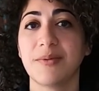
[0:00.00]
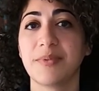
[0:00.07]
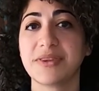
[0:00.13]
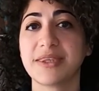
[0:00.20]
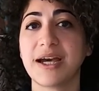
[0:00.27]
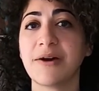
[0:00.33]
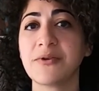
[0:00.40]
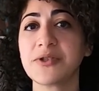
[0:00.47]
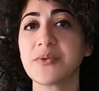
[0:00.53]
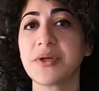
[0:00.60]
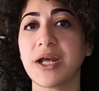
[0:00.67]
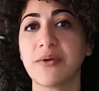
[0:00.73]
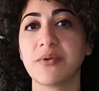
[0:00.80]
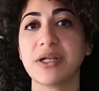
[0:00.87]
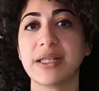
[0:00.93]
But that was
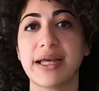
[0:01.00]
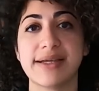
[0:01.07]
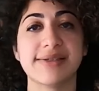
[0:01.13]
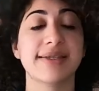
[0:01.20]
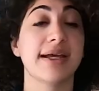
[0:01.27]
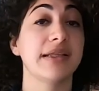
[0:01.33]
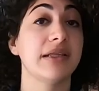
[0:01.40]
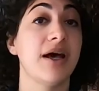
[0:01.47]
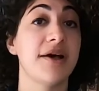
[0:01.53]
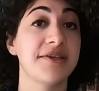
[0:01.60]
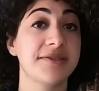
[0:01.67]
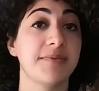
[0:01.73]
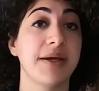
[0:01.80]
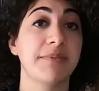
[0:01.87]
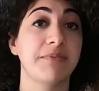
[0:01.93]
when I realized I
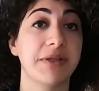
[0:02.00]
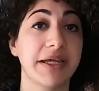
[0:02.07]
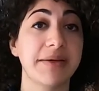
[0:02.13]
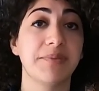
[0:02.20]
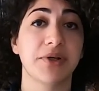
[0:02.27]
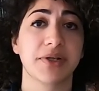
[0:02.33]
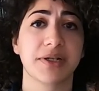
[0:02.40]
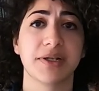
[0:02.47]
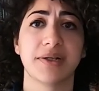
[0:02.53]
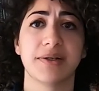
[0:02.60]
lost my playbook